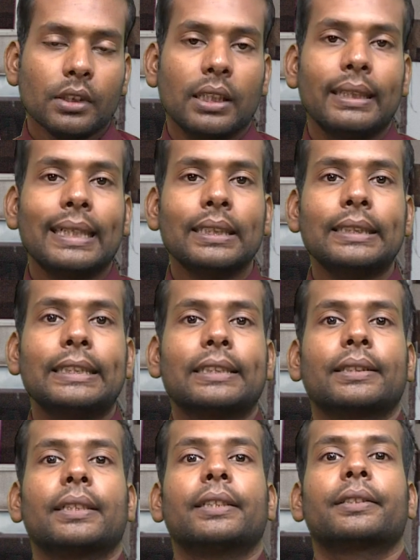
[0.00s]
Let us
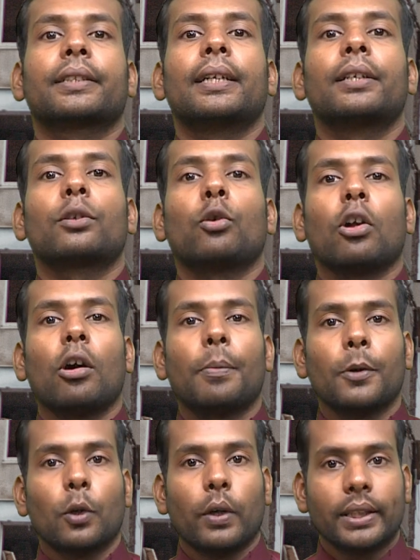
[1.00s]
discuss control of
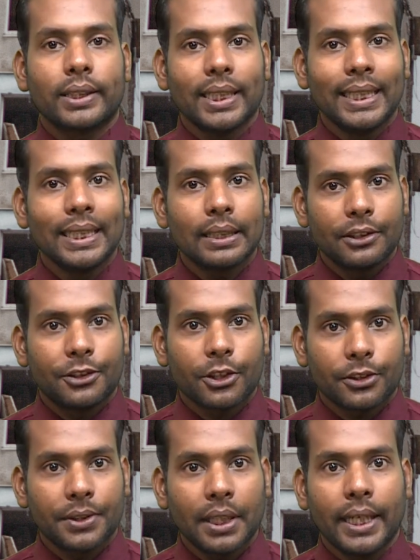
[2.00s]
noise in
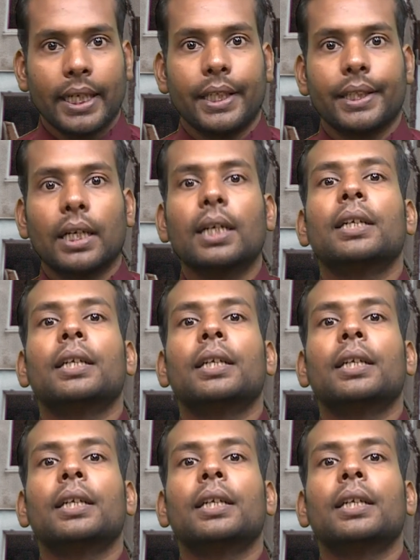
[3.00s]
construction area.